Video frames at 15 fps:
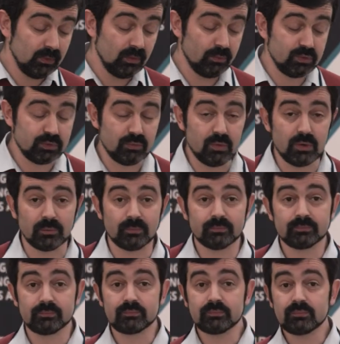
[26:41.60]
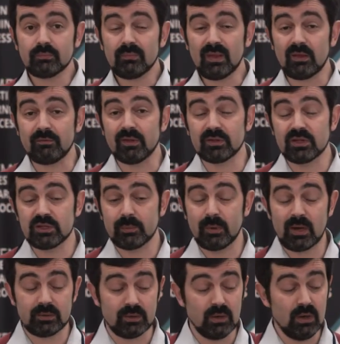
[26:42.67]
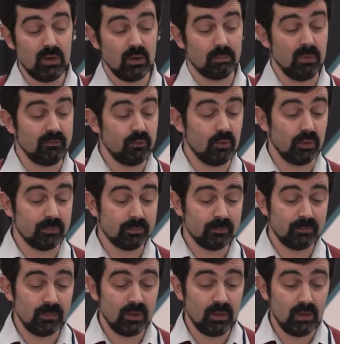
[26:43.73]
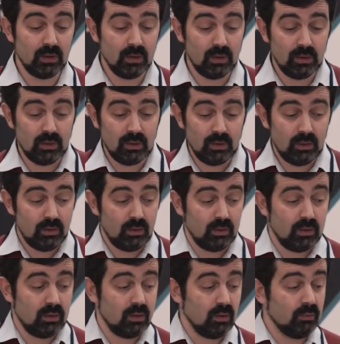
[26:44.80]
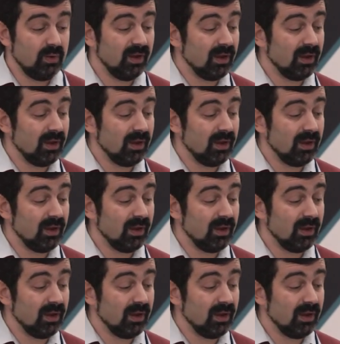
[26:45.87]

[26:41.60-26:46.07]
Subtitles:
which we will describe before. We